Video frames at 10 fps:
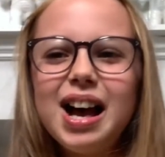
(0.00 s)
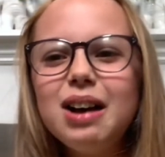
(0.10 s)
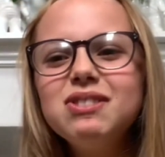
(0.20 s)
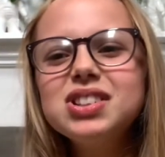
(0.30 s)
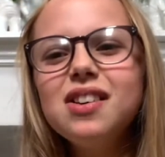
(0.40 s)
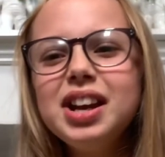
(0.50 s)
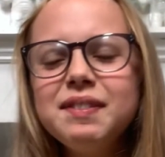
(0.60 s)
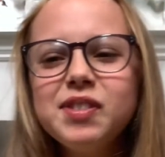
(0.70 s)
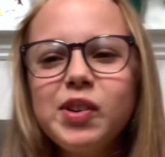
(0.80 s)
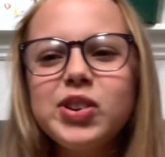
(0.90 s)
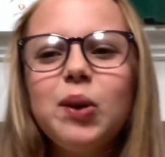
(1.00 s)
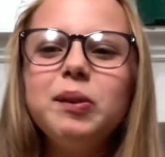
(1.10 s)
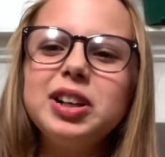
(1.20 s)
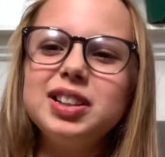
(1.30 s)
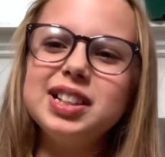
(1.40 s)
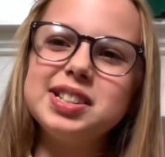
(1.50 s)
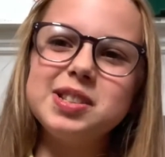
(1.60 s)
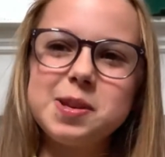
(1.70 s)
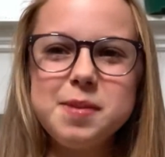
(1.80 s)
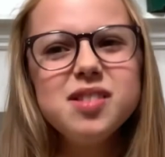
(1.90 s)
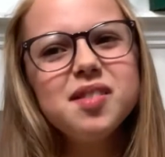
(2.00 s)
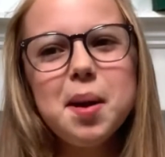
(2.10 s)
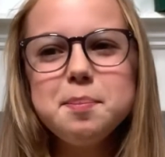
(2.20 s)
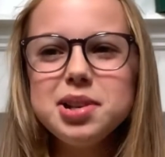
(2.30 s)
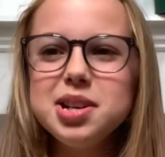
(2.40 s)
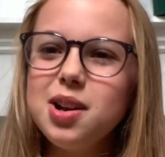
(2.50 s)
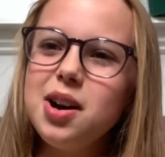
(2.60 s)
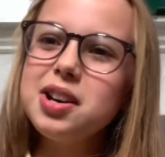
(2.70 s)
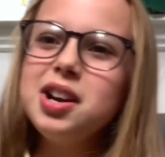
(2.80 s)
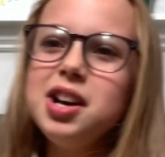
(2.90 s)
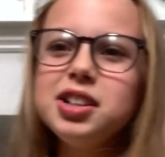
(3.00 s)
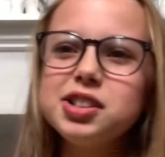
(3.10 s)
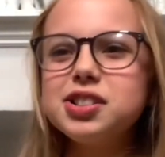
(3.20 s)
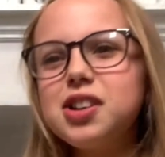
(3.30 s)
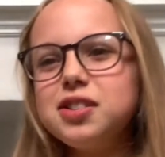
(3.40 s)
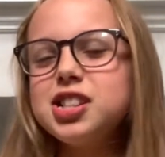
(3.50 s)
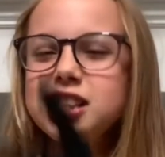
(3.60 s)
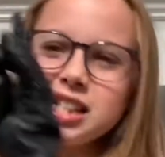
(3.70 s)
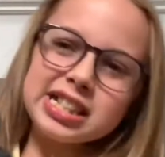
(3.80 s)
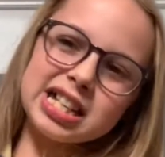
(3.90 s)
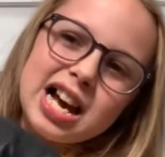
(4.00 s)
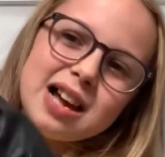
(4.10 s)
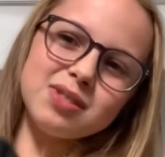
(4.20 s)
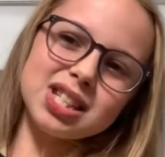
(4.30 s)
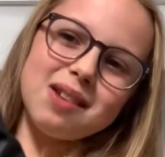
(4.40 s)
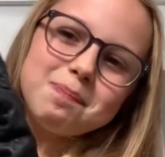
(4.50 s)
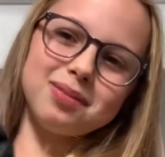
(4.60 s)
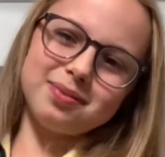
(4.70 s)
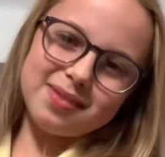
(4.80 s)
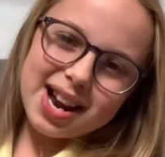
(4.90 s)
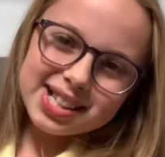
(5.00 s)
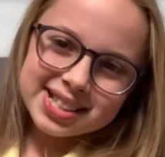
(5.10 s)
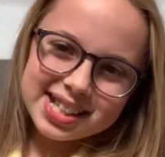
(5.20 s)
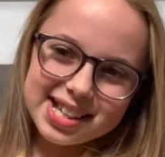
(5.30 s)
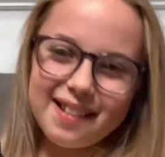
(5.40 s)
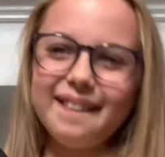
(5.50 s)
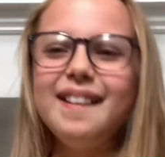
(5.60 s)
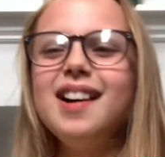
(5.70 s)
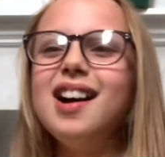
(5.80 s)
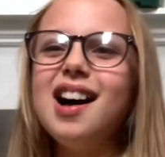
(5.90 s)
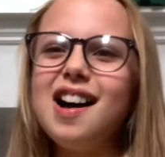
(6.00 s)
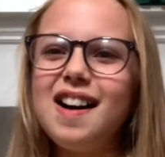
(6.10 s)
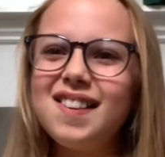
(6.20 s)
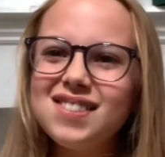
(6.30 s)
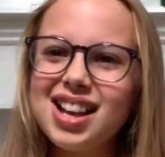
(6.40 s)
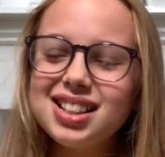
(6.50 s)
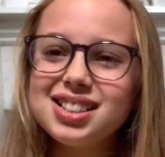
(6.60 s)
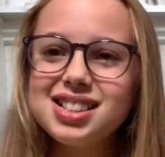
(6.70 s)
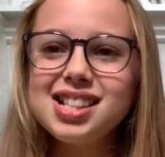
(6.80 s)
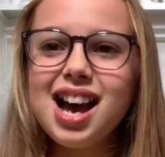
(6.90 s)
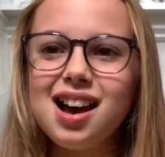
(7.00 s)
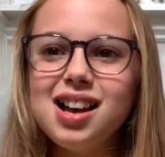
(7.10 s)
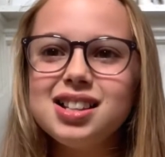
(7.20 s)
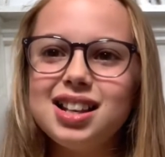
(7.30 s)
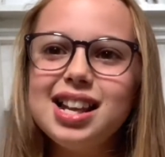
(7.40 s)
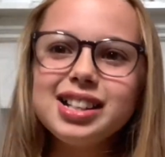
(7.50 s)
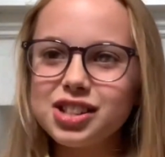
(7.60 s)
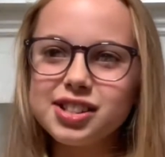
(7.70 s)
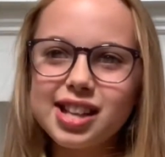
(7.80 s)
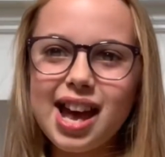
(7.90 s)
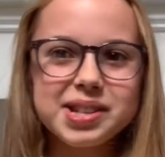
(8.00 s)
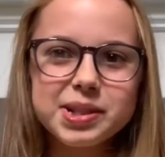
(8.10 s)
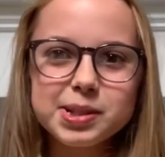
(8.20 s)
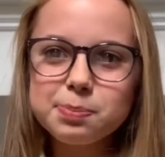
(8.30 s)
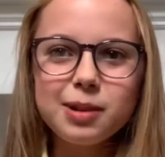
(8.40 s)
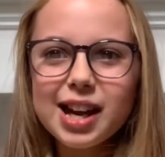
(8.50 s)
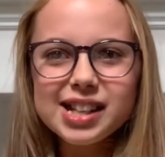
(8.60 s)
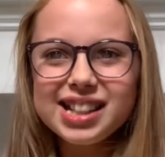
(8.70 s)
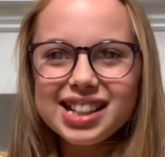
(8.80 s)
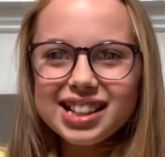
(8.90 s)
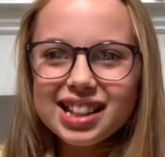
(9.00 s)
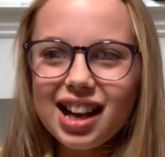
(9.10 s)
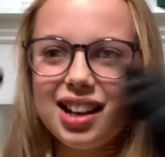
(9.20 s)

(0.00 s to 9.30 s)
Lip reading: So if you don't want to listen to me rambling on, just go to this timestamp right here. And yeah, let's just get explaining.